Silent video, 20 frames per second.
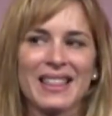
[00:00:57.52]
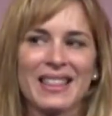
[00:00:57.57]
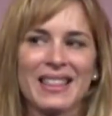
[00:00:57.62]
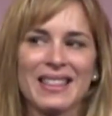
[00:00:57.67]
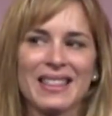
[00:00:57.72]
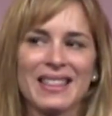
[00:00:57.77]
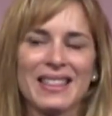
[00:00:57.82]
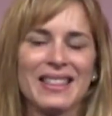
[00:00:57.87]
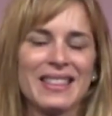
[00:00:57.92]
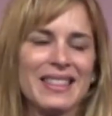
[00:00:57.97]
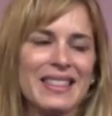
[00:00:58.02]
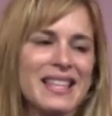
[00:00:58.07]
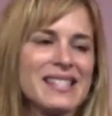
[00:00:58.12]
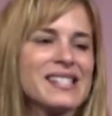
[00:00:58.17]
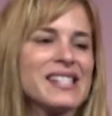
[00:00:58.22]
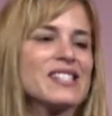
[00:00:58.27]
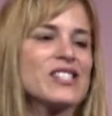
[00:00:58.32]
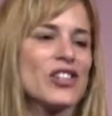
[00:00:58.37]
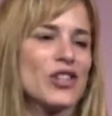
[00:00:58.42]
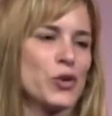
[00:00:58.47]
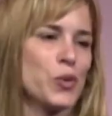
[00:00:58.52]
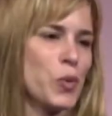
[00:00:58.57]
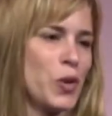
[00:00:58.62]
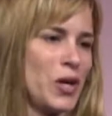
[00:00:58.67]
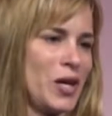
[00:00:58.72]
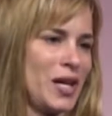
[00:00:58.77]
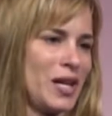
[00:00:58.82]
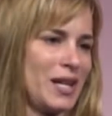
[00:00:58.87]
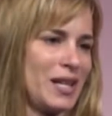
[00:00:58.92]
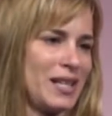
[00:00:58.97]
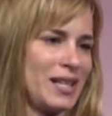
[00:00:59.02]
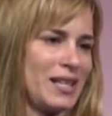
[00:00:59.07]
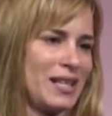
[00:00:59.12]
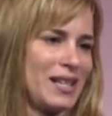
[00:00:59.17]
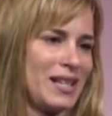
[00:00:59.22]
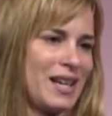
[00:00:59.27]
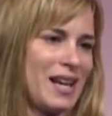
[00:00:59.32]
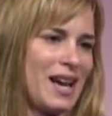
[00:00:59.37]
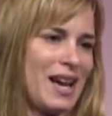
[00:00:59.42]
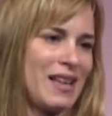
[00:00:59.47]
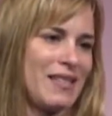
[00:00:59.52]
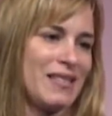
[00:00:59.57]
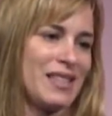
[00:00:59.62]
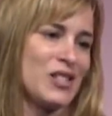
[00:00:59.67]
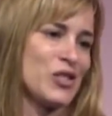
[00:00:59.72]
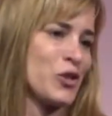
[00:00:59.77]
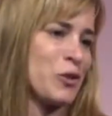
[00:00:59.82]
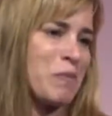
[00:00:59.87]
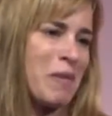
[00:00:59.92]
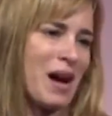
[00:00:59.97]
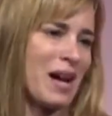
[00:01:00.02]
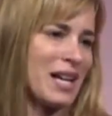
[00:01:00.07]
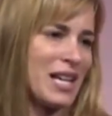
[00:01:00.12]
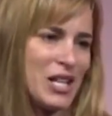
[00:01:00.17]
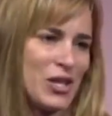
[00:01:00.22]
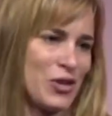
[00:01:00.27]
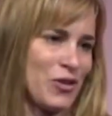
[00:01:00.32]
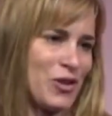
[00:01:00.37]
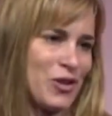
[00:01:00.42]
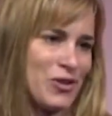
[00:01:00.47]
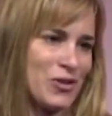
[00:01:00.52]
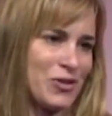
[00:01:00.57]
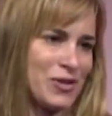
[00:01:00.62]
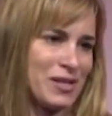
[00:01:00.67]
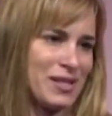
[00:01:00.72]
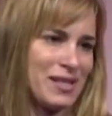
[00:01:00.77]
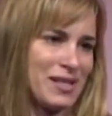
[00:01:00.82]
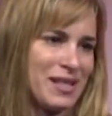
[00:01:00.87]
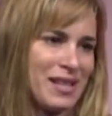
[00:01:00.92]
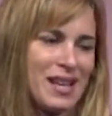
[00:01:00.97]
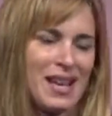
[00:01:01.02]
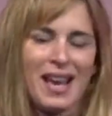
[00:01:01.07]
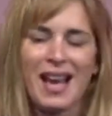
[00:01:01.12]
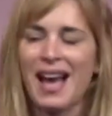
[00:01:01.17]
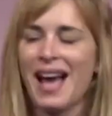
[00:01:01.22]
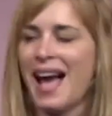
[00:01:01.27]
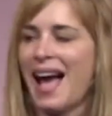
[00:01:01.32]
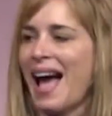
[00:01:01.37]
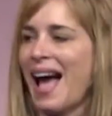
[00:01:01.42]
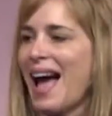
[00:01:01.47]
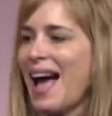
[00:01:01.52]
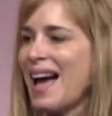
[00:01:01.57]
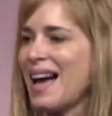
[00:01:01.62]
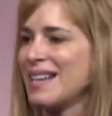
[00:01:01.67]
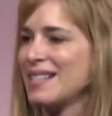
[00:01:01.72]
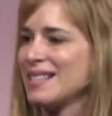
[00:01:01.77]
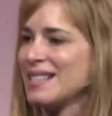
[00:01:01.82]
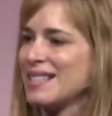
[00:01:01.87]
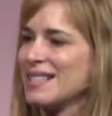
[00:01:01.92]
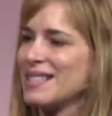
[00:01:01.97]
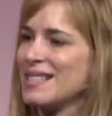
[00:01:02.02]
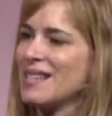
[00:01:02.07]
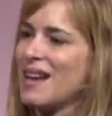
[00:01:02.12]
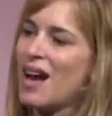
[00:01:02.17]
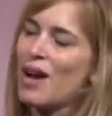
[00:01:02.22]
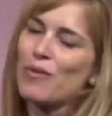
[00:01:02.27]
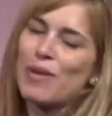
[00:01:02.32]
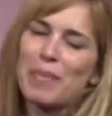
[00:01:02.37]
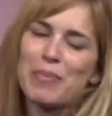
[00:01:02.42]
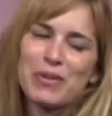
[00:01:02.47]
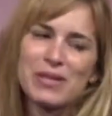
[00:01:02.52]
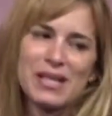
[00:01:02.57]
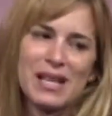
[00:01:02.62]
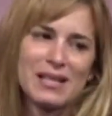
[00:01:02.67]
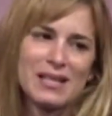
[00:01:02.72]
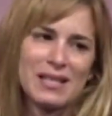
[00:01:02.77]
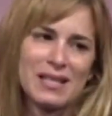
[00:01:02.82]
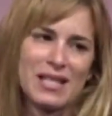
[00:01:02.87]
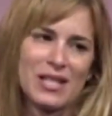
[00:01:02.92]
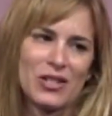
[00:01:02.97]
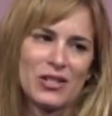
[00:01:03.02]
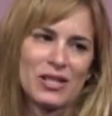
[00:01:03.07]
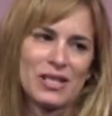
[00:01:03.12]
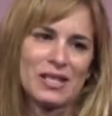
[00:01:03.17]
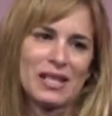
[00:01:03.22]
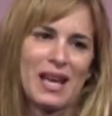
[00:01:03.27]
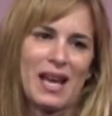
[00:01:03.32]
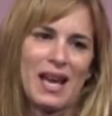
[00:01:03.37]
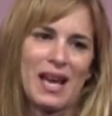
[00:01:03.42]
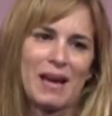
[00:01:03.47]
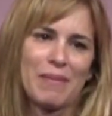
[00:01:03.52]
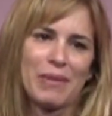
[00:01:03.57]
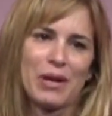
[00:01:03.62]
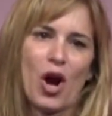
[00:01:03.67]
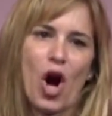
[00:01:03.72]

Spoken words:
This is their work, and these are my heroes. And not represented here today, but